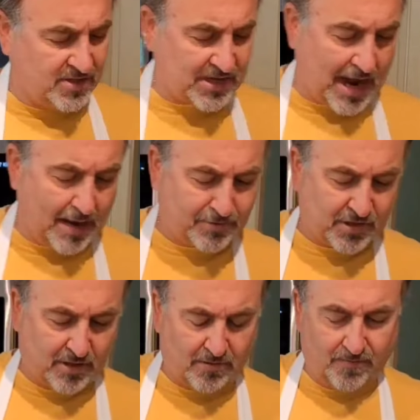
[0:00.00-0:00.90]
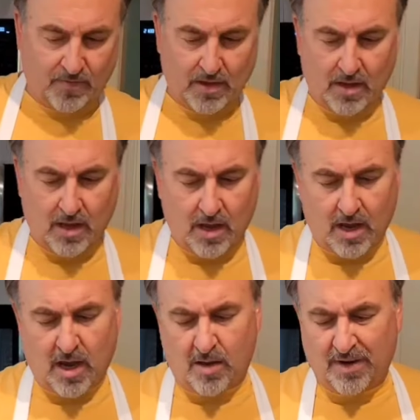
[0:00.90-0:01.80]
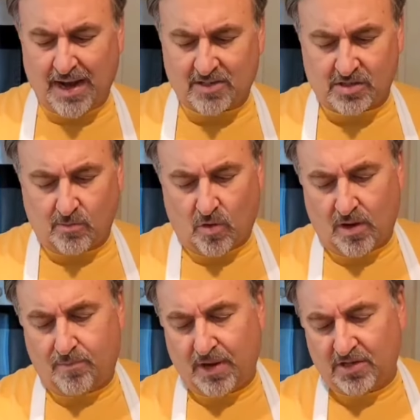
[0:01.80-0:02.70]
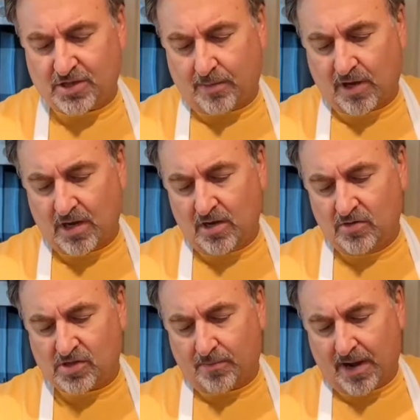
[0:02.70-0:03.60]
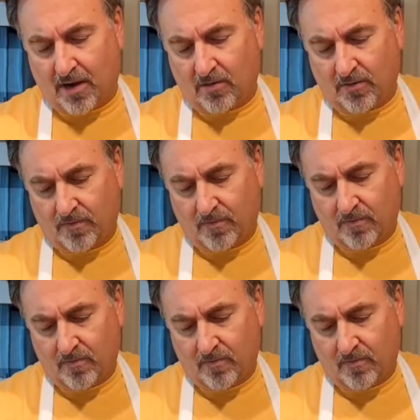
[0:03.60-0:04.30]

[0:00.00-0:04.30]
is optional. And actually more than a pinch, I'm going to use about